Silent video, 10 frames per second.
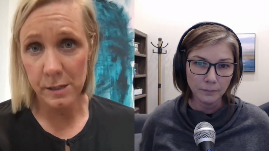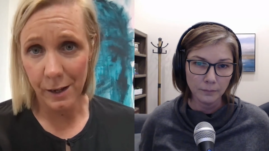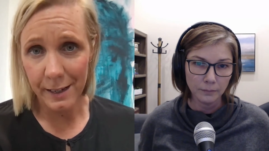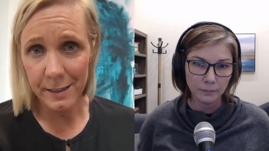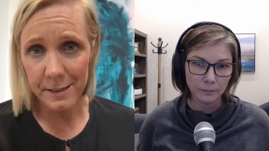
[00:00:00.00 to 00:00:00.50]

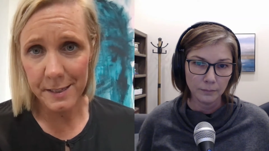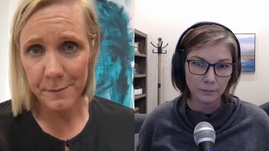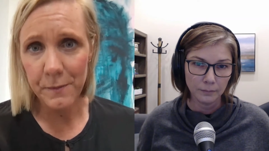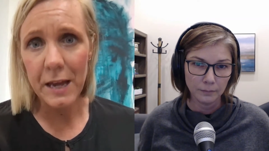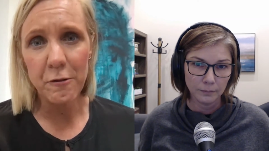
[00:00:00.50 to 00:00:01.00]

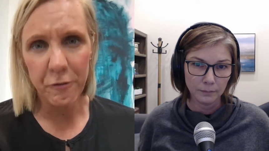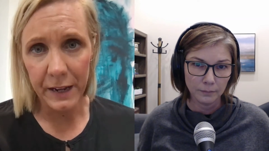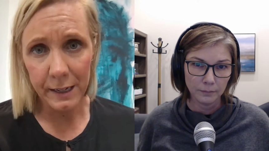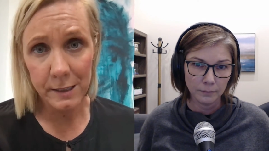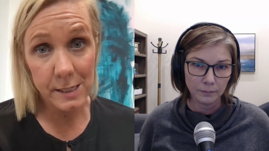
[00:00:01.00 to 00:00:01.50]
Speaker 1: science and
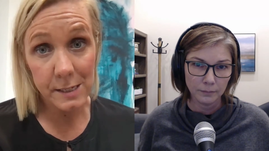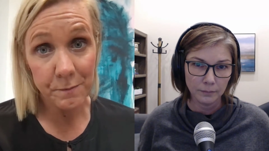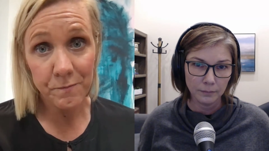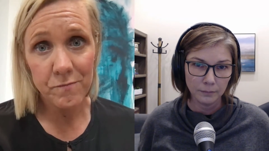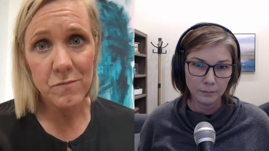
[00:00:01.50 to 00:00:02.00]
facts,
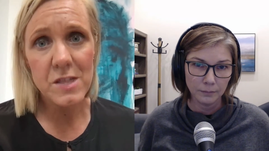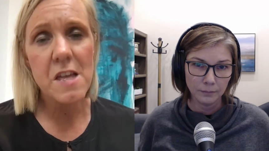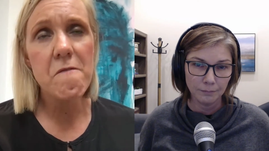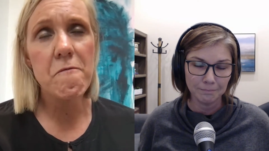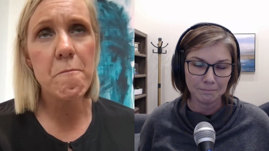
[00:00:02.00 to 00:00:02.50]

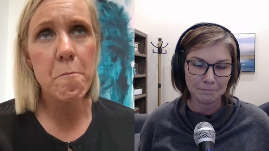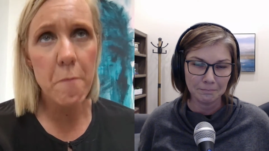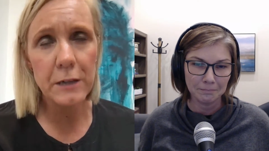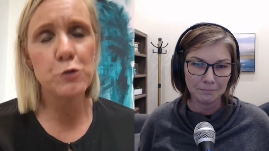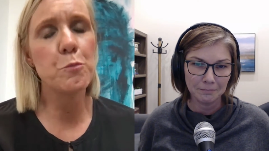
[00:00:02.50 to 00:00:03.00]
they're
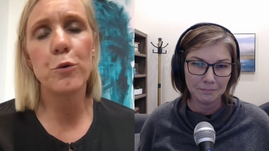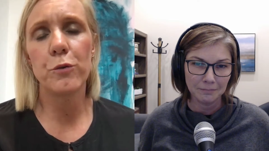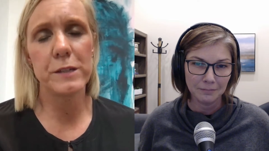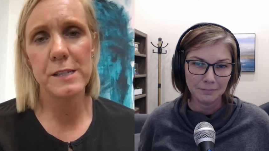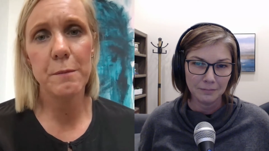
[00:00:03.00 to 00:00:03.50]
much more
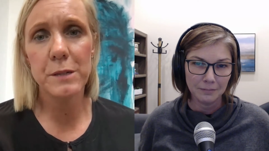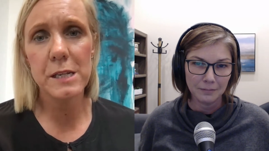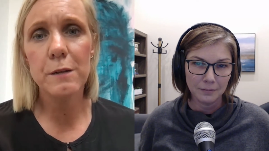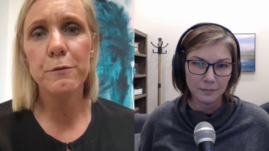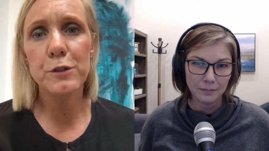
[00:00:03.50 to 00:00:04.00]

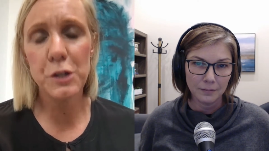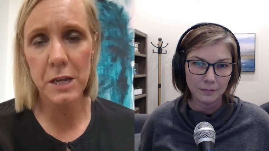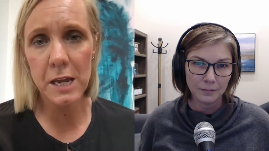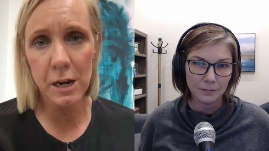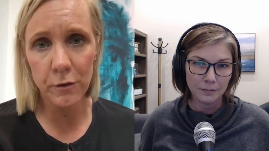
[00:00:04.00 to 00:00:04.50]
receptive to
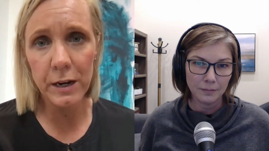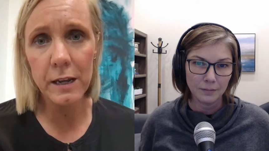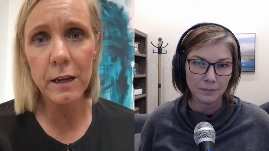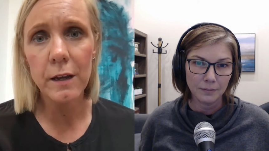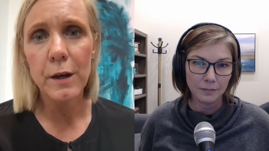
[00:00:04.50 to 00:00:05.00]

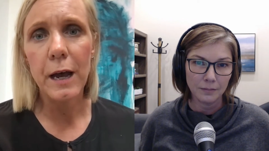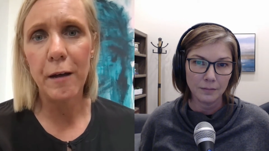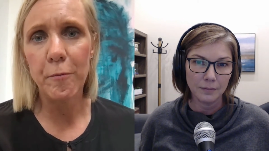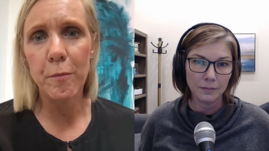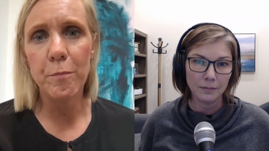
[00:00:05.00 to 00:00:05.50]
hearing
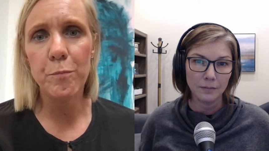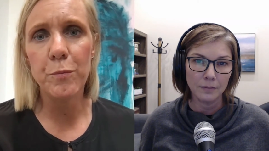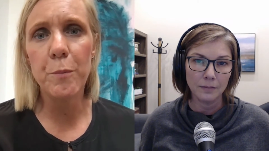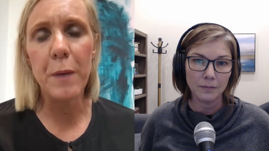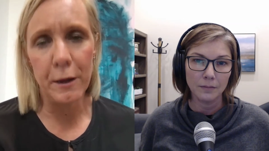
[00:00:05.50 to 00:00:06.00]
um,
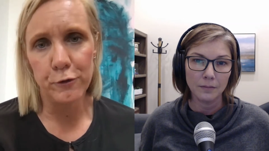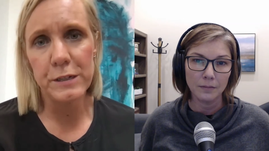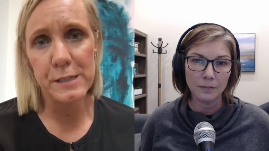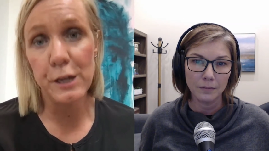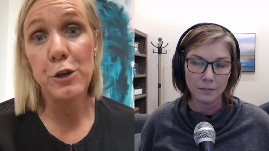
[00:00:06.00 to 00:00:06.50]
the
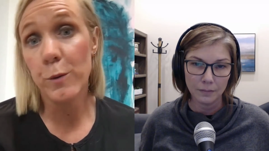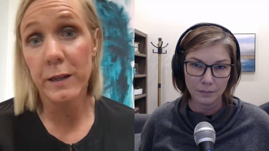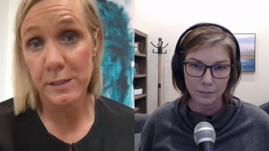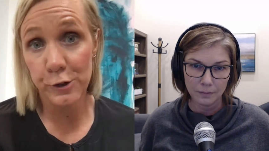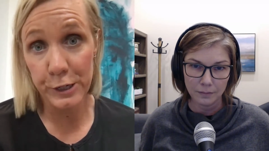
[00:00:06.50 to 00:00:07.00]
boundaries that you are
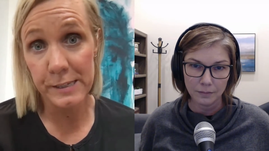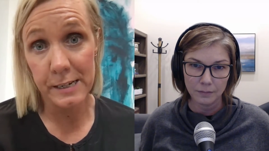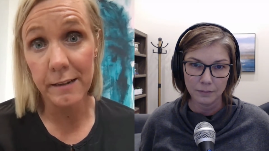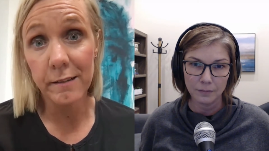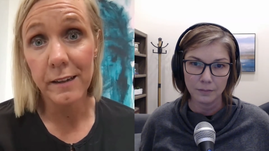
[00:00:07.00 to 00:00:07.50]

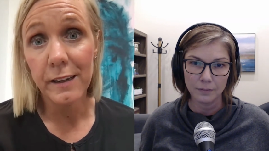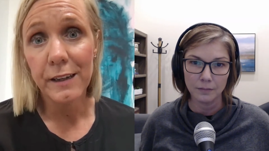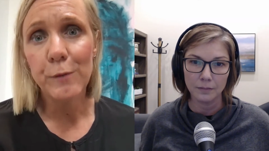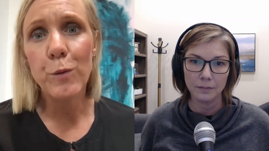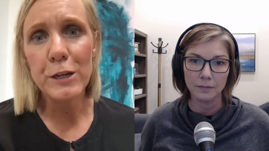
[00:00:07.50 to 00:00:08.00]
suggesting.
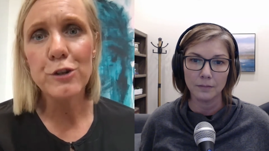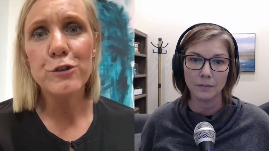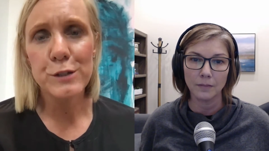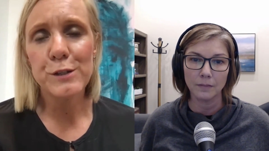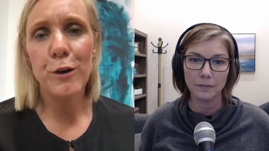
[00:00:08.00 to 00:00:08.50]
When you
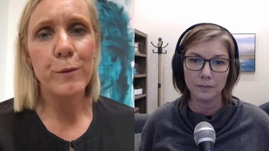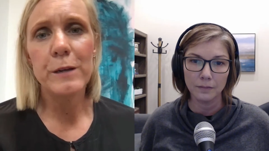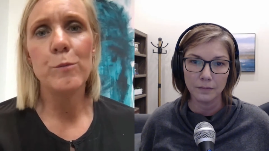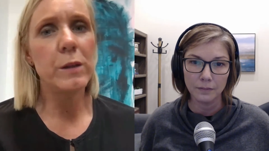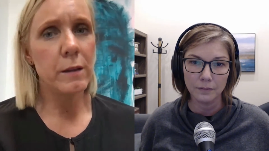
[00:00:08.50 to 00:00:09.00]
just go
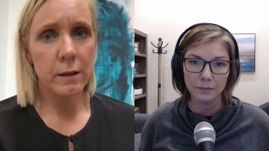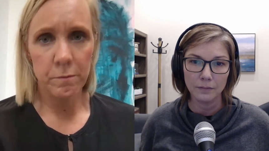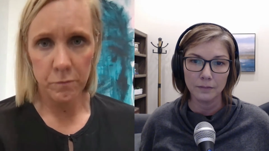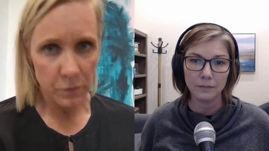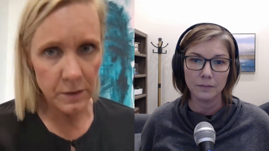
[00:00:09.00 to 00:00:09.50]
in with a
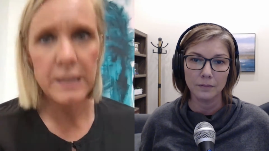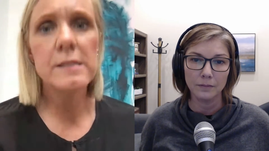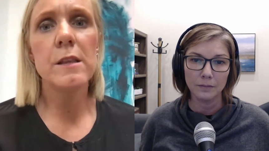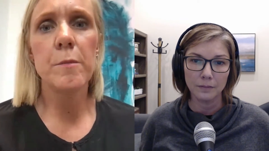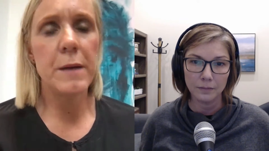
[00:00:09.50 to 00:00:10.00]
these
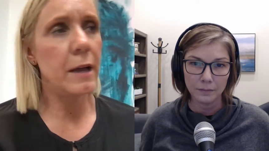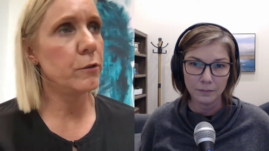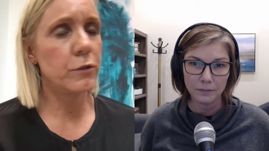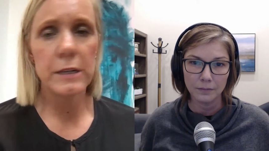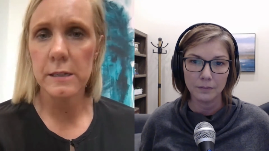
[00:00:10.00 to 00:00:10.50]
are the
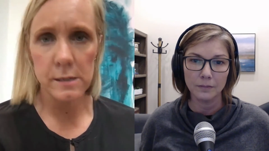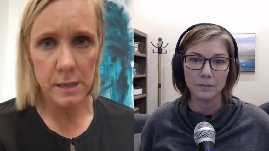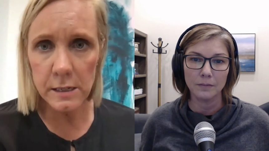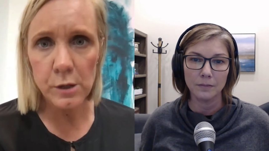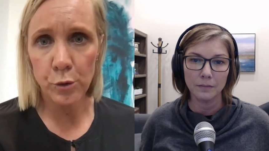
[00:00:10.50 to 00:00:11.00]
boundaries,
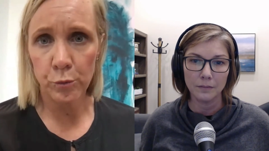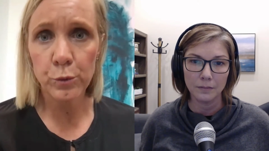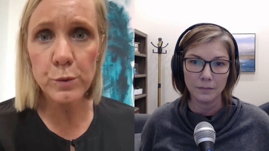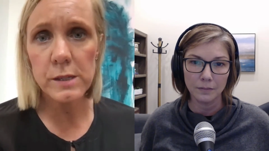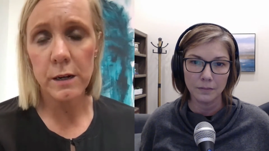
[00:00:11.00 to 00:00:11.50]
these are the
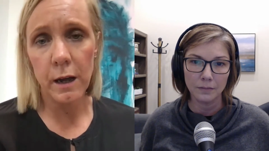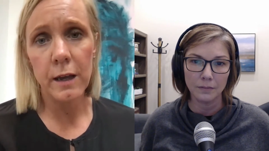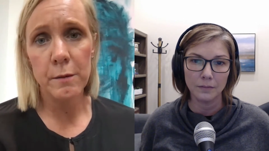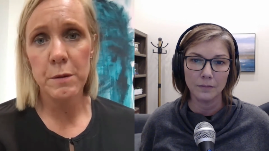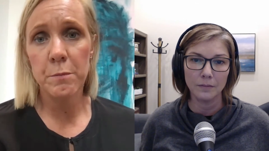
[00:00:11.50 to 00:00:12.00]
rules that I
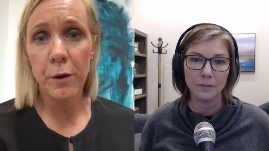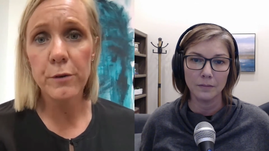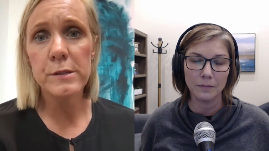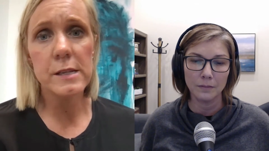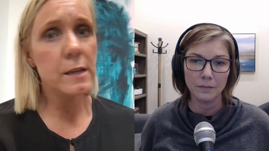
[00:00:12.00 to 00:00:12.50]
am
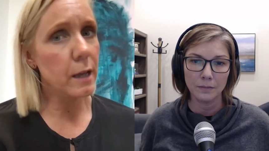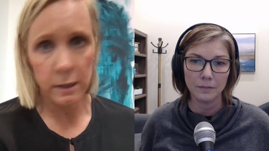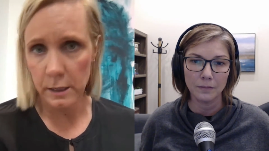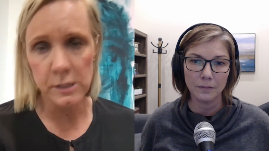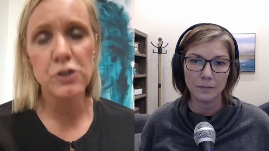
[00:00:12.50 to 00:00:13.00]
imposing,
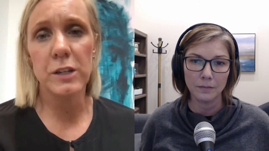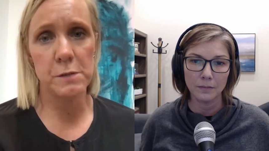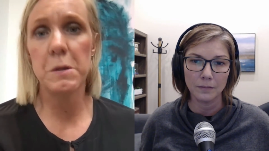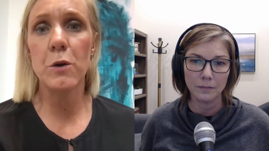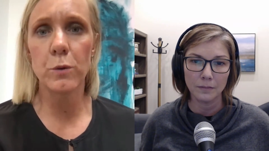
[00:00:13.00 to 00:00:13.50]
and it's
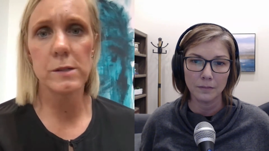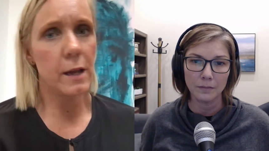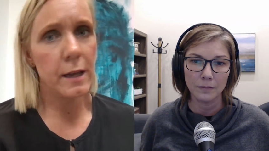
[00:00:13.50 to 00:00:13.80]
just because